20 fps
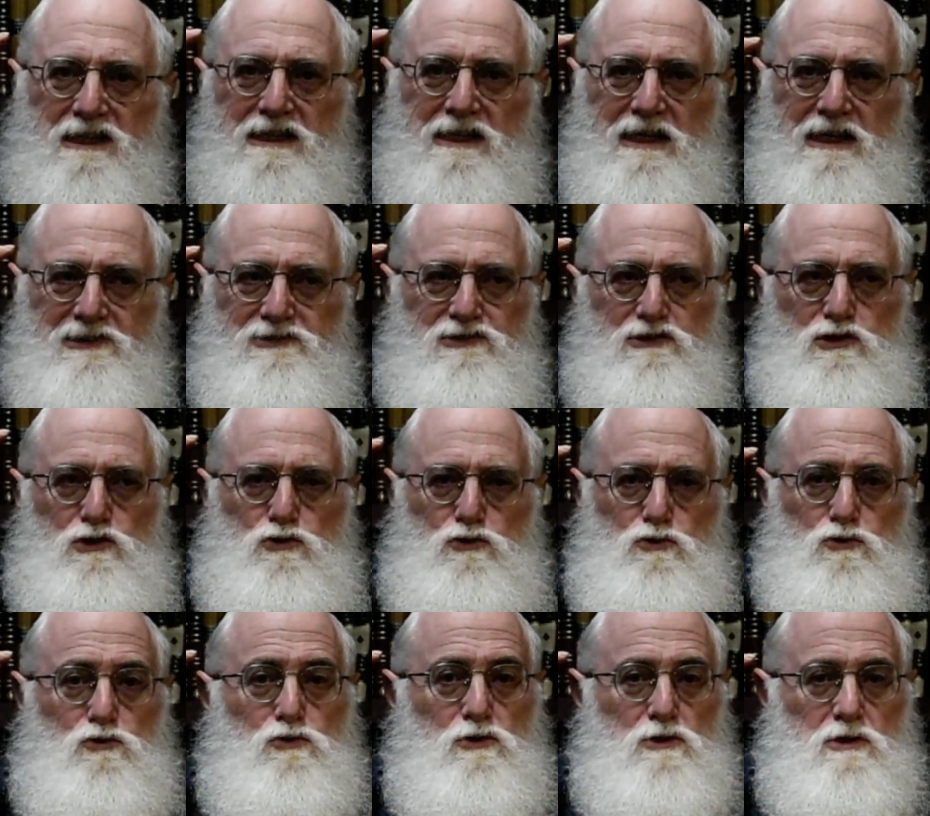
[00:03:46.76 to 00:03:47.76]
it is
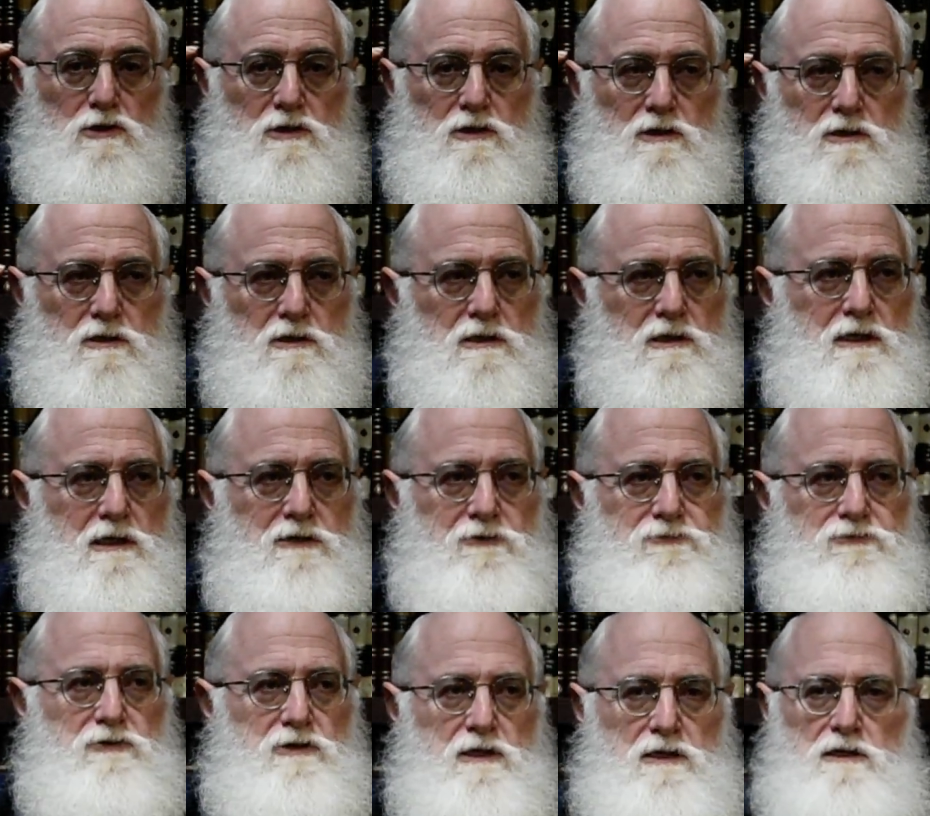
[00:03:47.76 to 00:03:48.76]
to
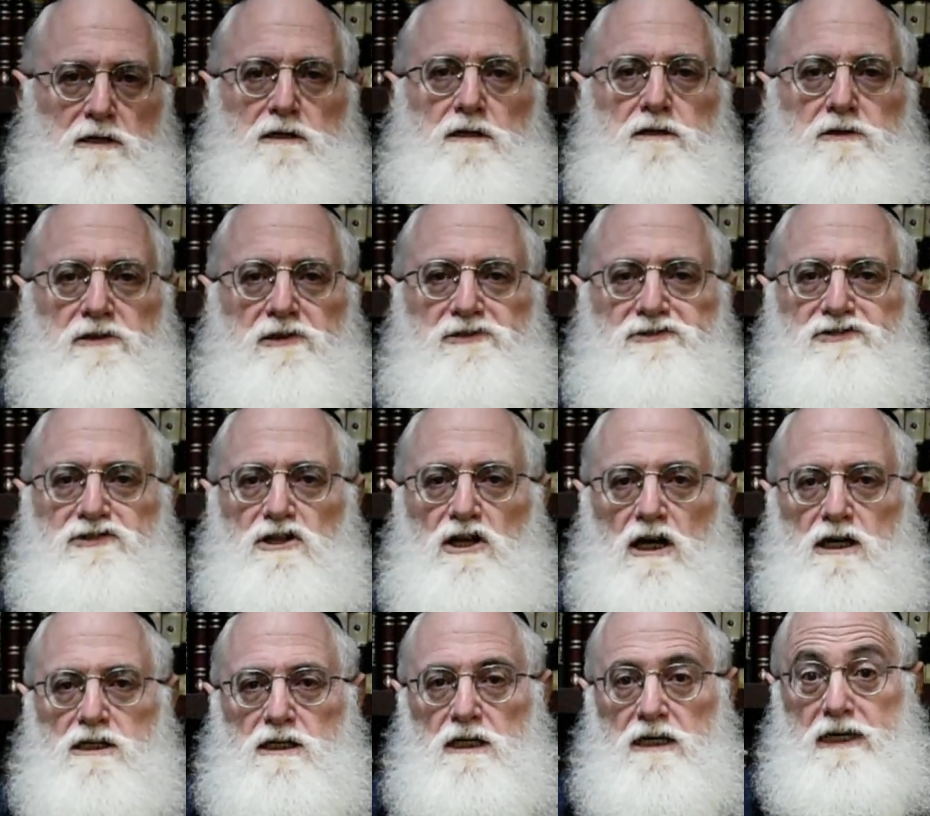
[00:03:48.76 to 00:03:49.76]
give the
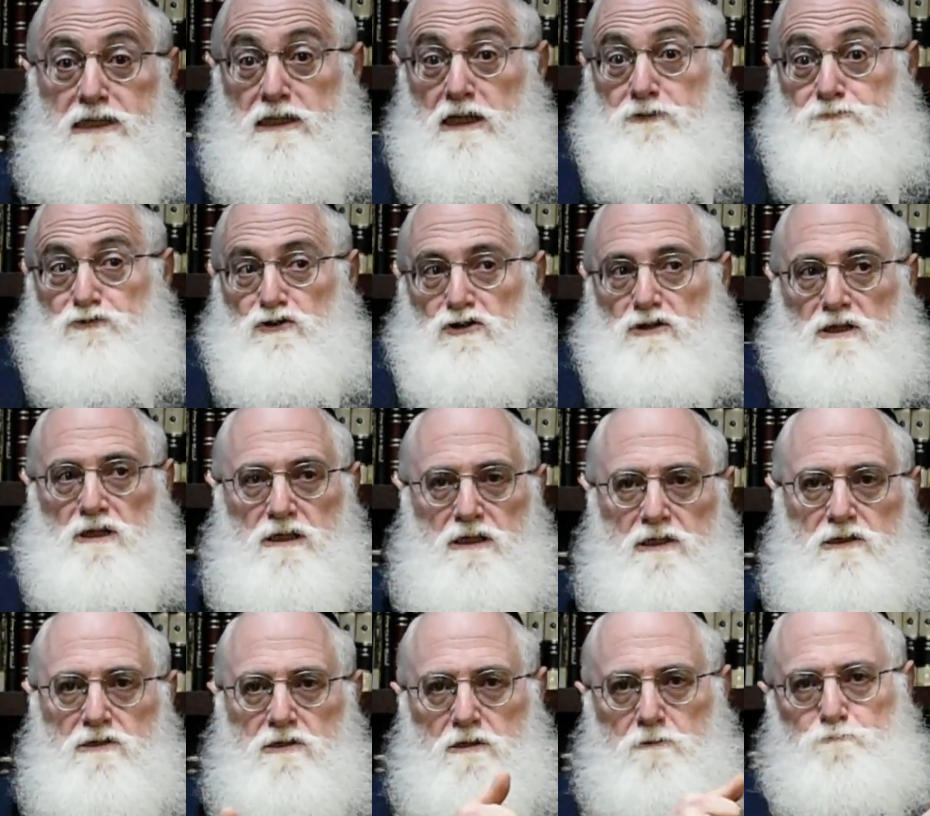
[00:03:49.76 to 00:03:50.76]
tzedakah inadvertently
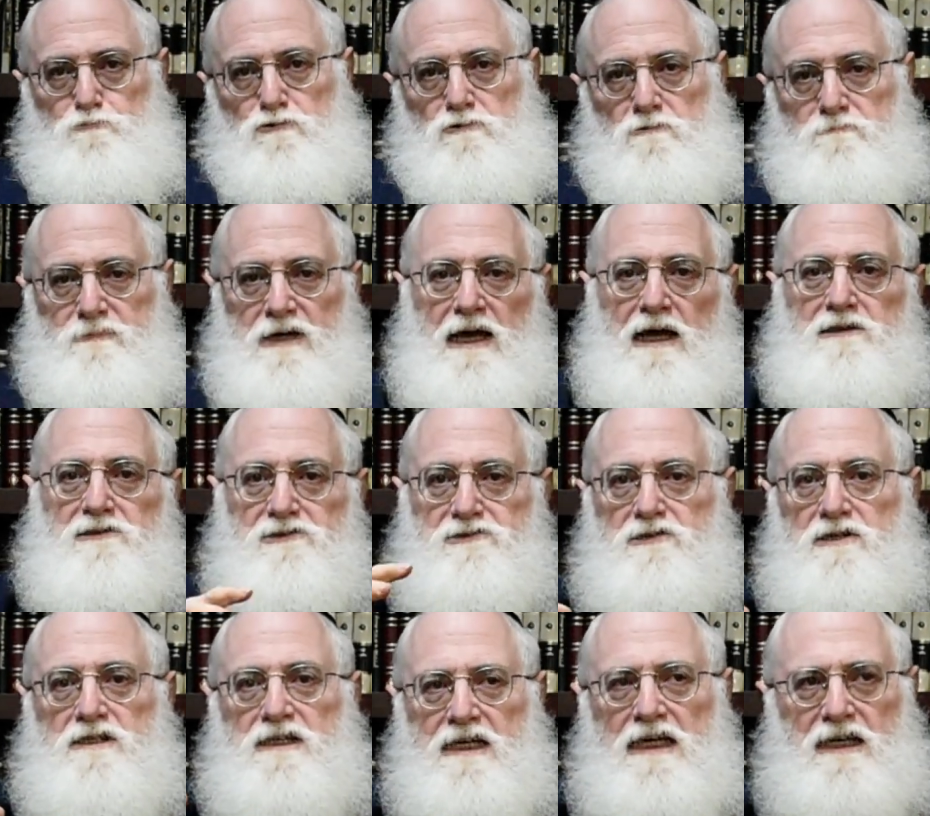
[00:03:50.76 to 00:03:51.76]
to the poor man. There's
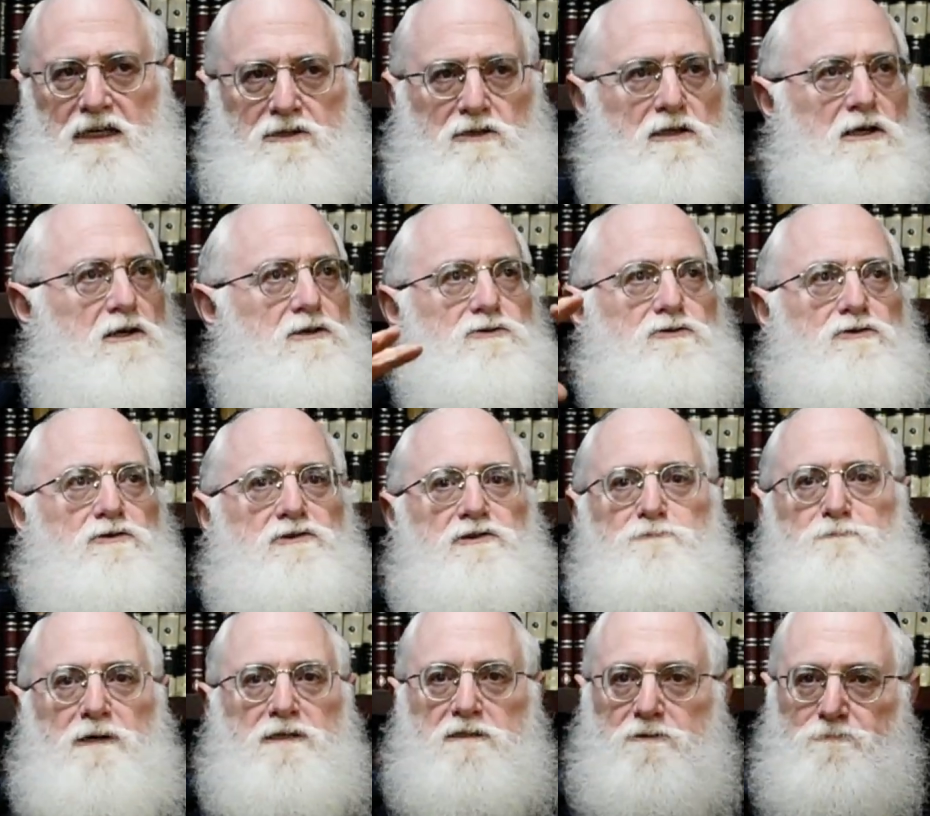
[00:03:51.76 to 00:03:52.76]
a kin to this
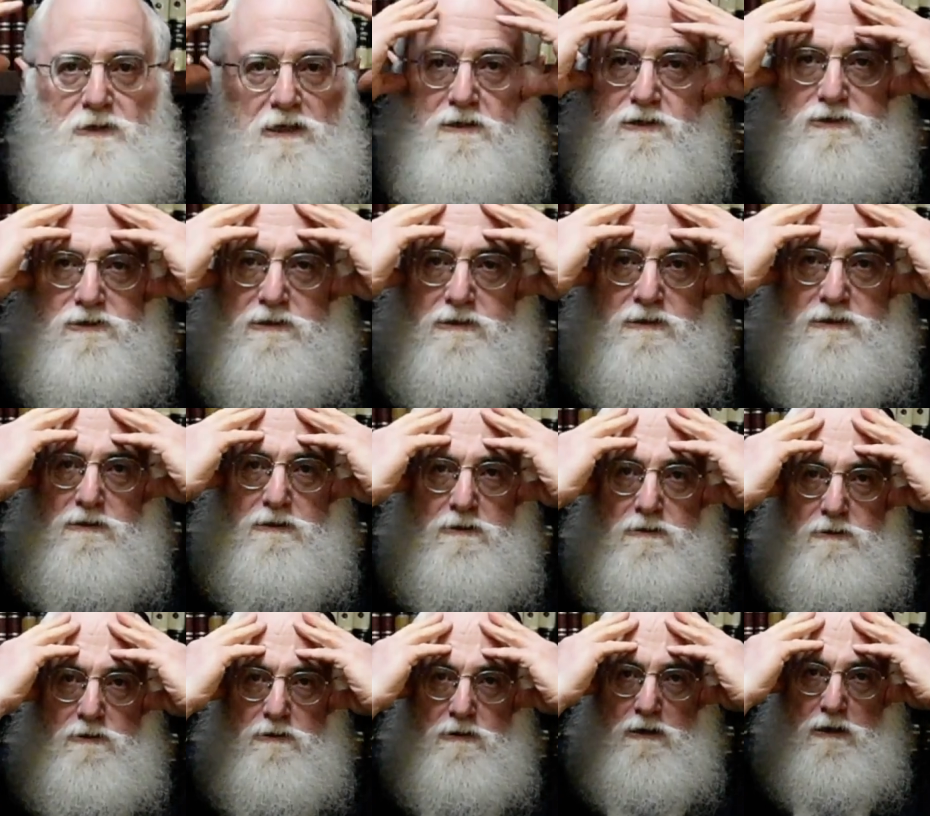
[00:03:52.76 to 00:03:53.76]
Beis HaMikdash. It's
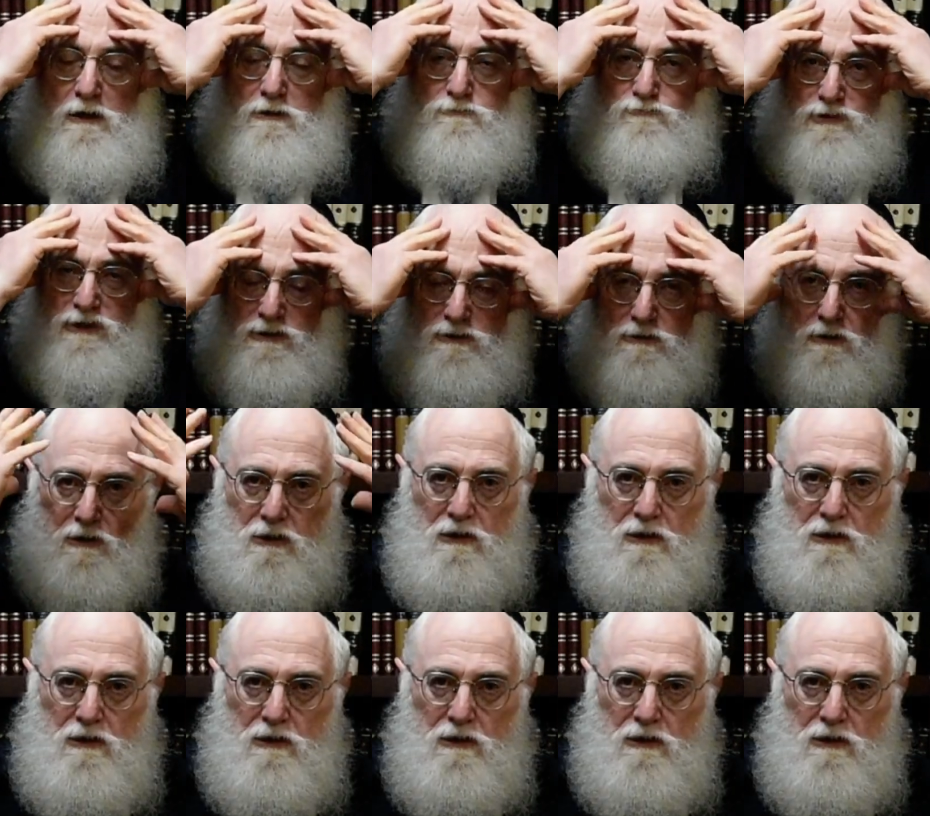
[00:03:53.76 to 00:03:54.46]
unreal.